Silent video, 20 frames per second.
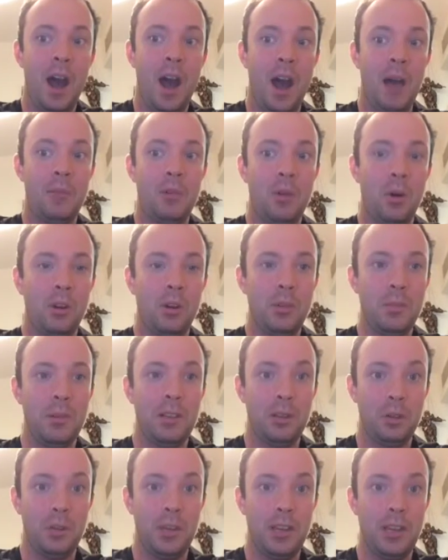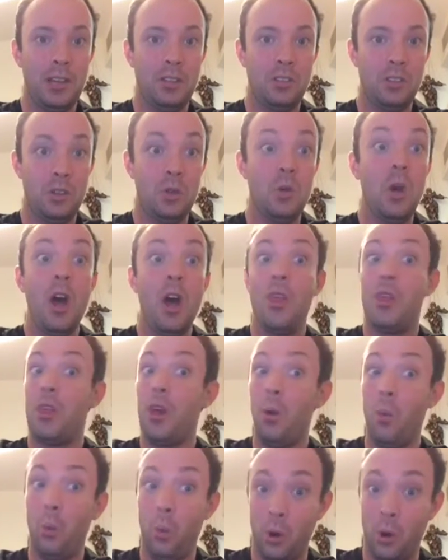I'm going to be looking into
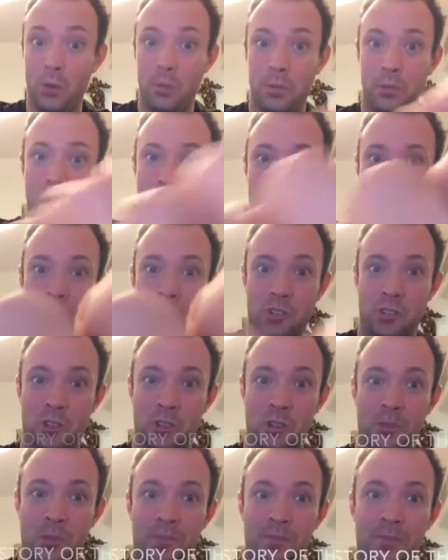the word processor.